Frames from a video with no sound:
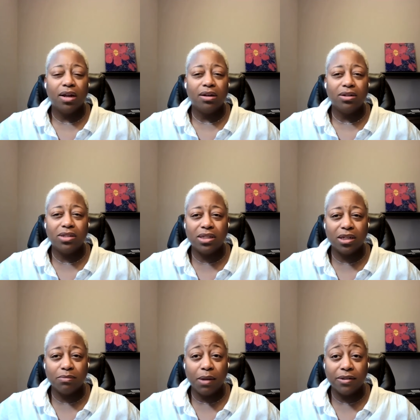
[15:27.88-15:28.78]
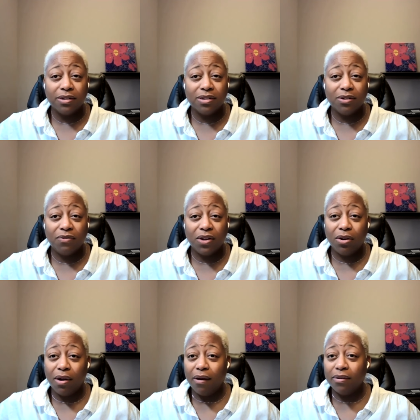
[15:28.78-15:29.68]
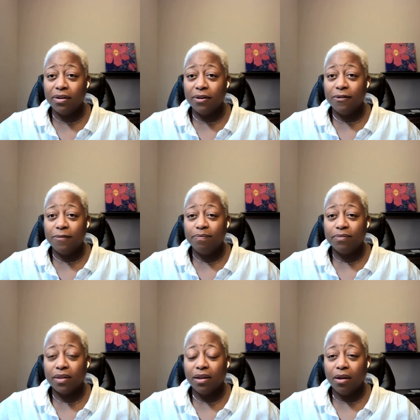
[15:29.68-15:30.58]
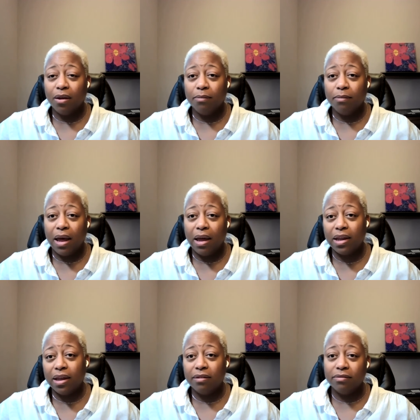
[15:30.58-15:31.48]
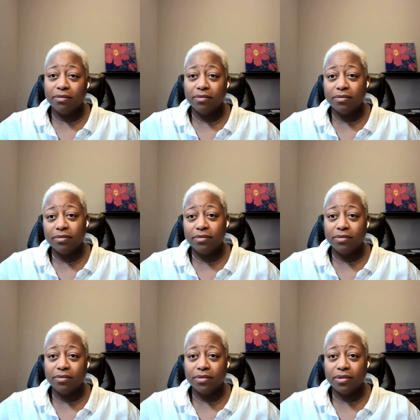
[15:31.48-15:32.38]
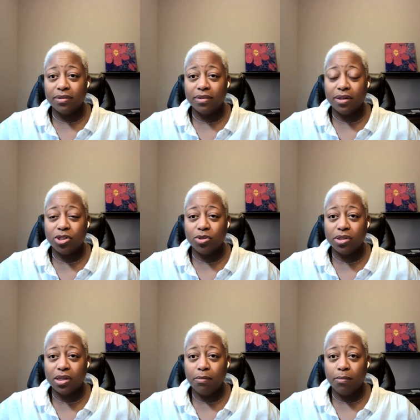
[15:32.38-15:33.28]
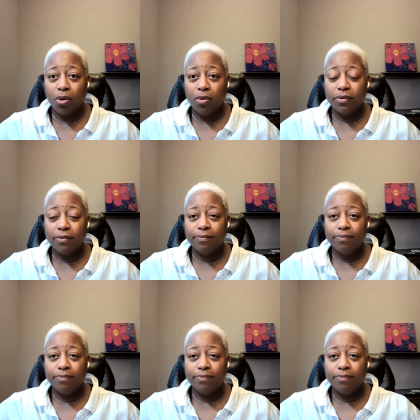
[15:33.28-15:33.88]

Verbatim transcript: a good six months to figure out um, how to get into sleep mode